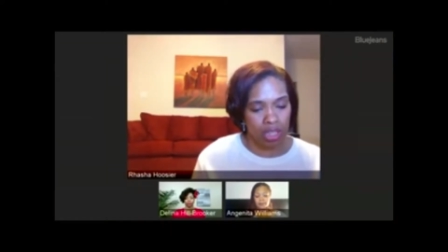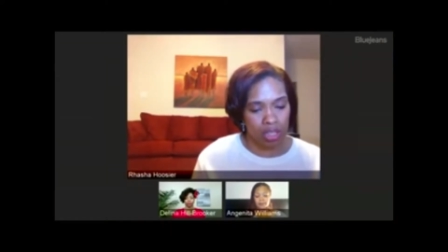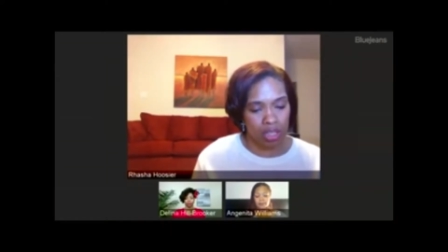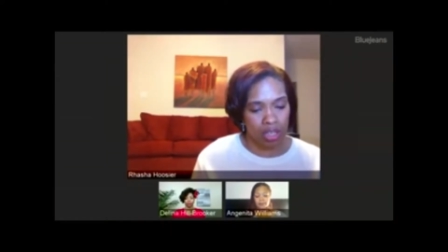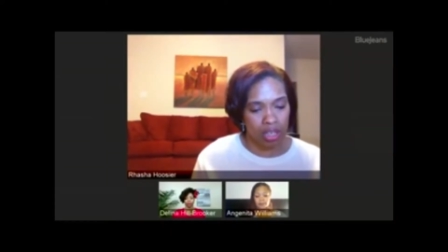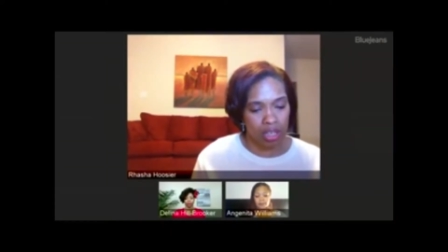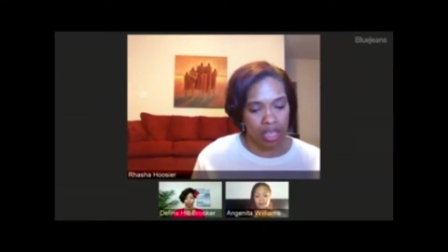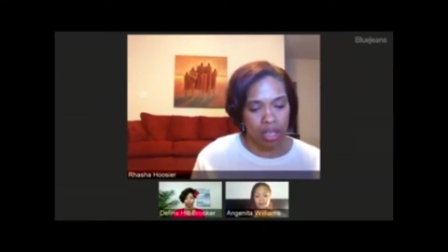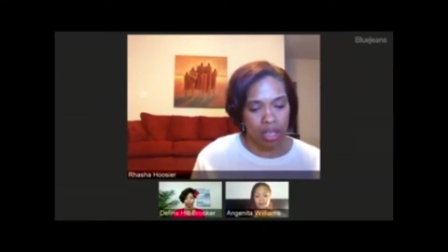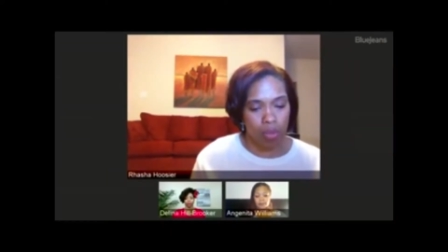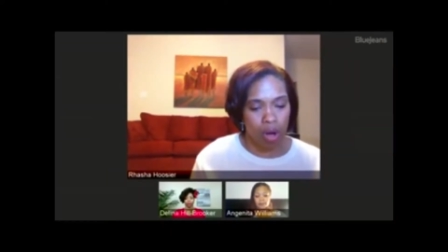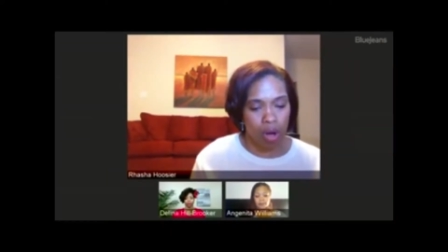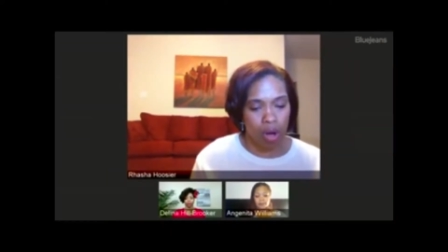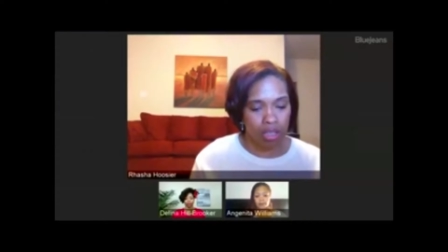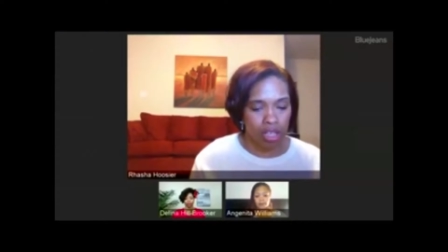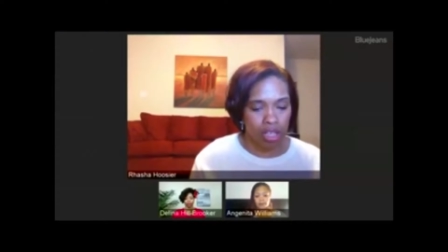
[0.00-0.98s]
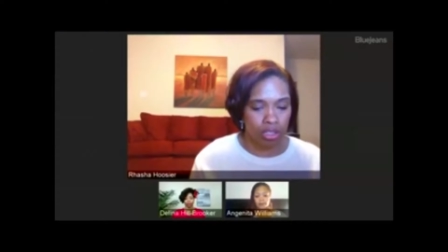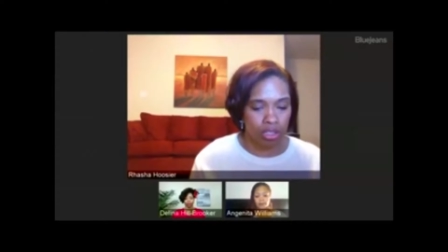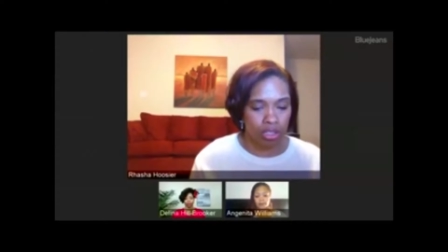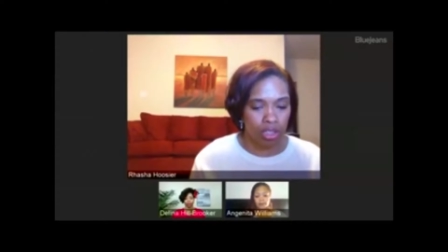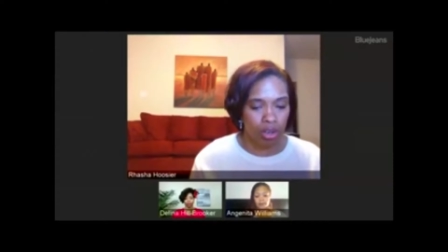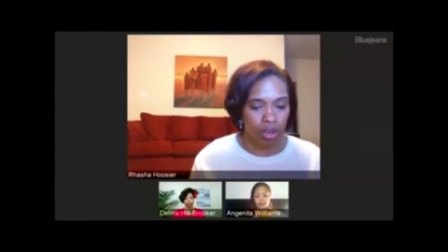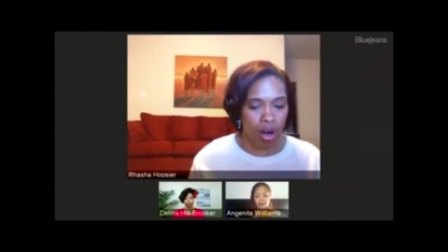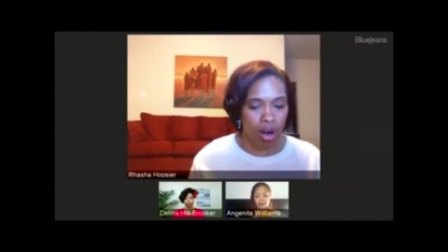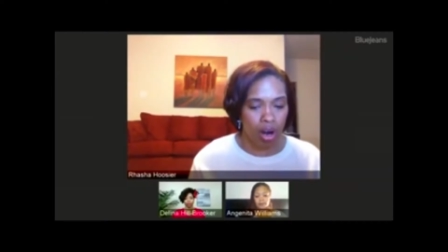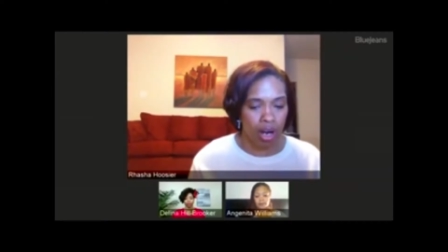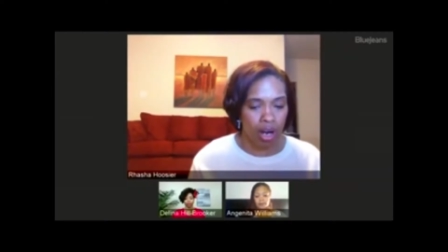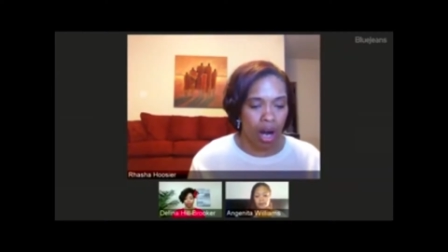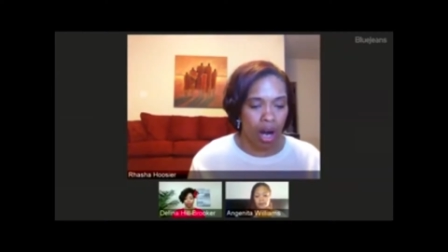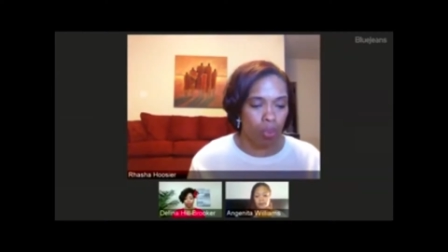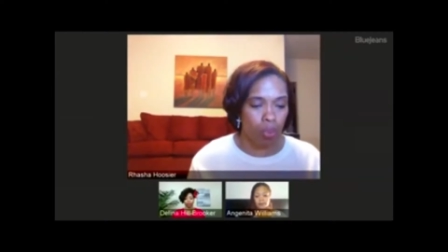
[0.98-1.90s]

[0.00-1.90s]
As I walked out to the car, I wondered